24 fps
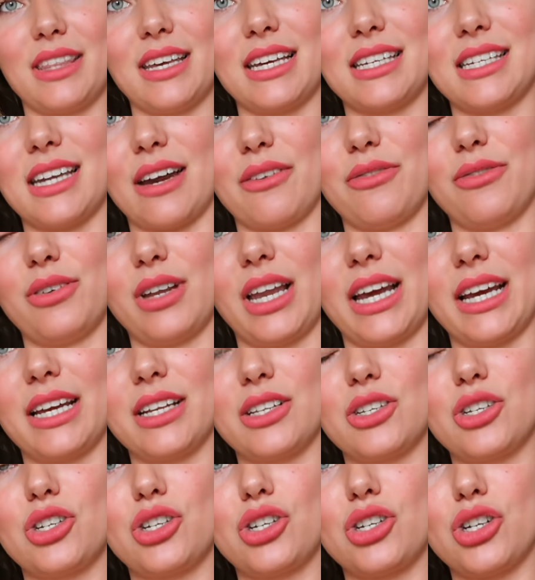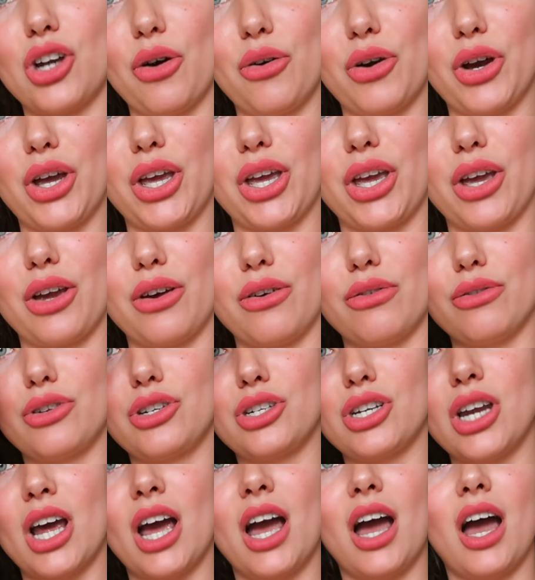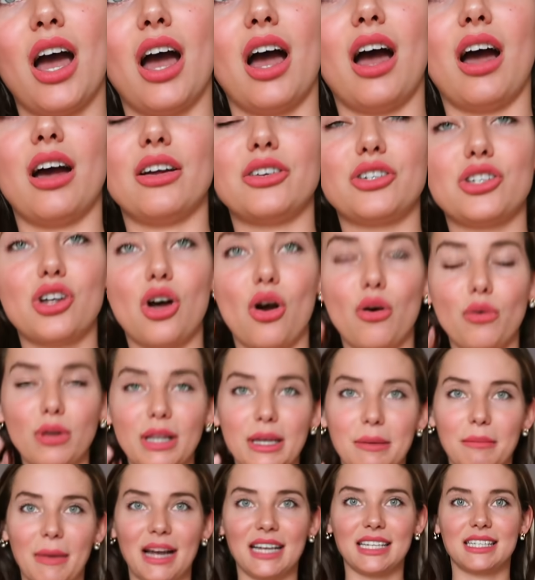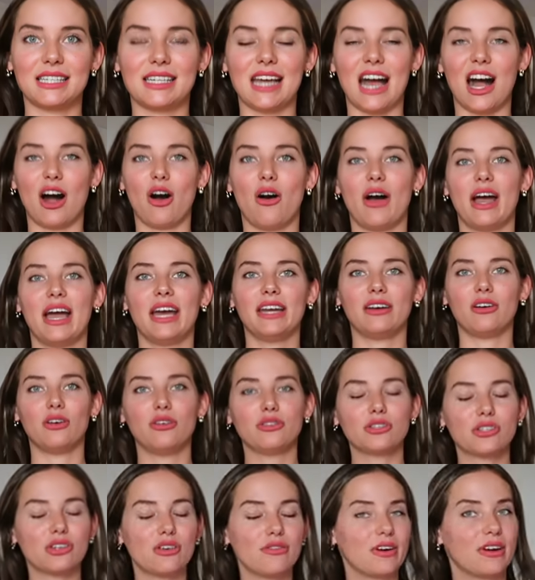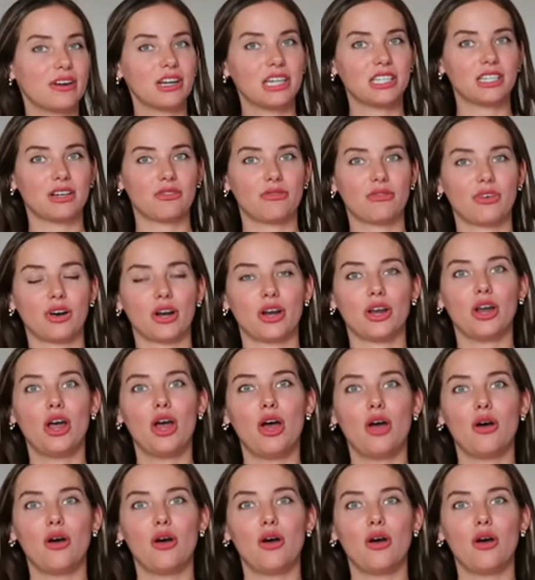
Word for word: this. I feel like it's so cute, uh, totally my style, and also very different